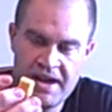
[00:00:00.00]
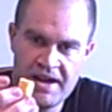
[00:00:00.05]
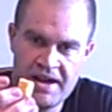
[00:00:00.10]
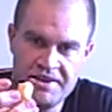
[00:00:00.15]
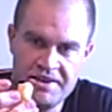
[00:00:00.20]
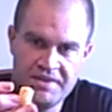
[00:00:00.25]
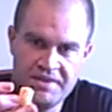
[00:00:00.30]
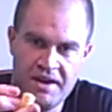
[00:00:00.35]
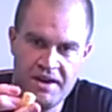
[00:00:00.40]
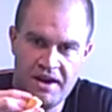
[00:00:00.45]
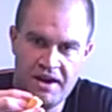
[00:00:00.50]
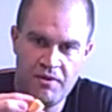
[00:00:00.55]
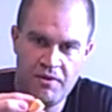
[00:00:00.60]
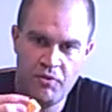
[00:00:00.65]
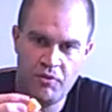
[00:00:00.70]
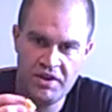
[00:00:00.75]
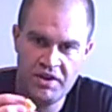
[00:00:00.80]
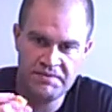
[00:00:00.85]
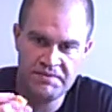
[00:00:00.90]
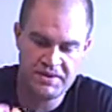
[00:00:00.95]
And
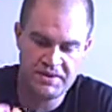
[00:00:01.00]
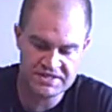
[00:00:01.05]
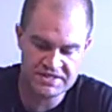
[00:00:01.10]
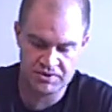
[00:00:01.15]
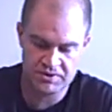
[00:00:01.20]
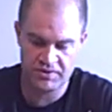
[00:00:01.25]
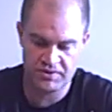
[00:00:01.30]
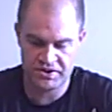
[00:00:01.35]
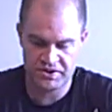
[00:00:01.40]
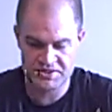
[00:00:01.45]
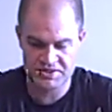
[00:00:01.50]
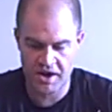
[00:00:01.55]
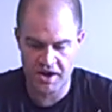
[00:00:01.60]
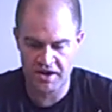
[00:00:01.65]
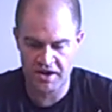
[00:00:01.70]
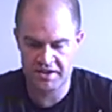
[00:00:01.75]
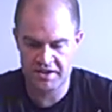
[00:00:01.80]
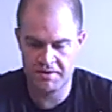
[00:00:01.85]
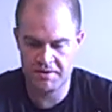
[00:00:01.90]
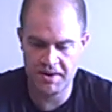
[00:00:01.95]
uh, what basically when they're
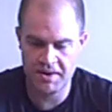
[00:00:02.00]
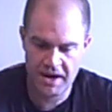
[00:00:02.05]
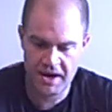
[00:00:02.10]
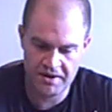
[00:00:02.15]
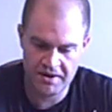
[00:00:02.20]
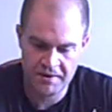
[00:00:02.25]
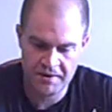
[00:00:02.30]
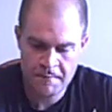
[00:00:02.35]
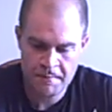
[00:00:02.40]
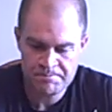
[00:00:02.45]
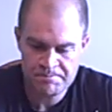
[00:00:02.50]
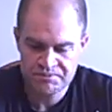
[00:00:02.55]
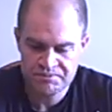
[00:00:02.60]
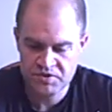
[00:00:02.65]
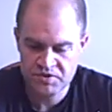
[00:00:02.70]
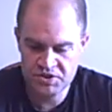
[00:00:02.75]
talking about